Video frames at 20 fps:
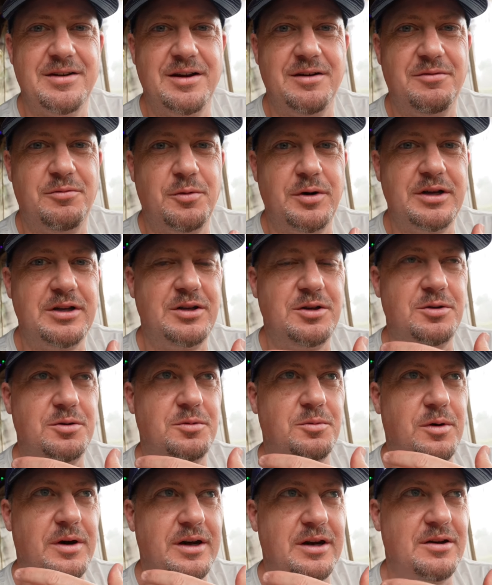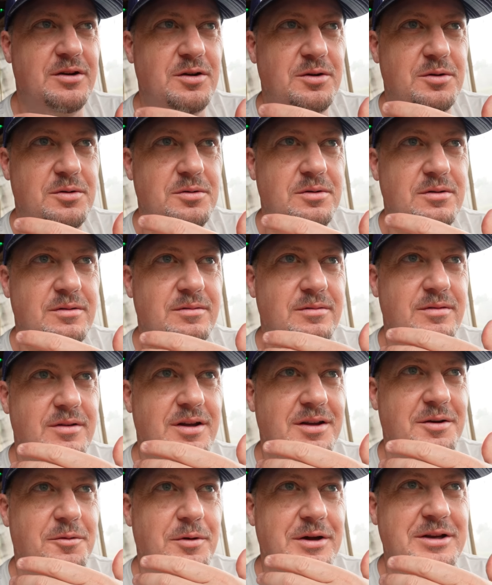of what you want to do
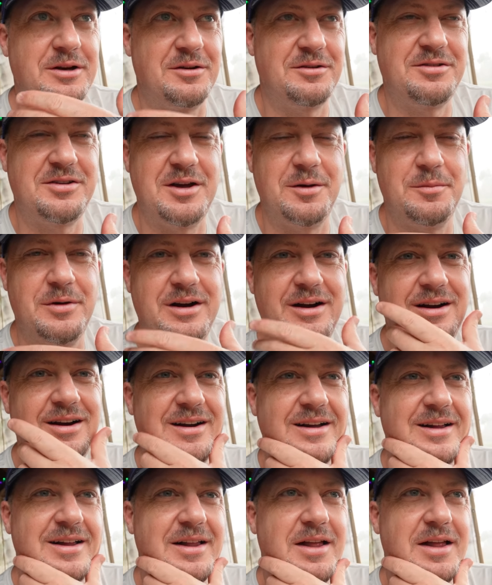when you're somewhere,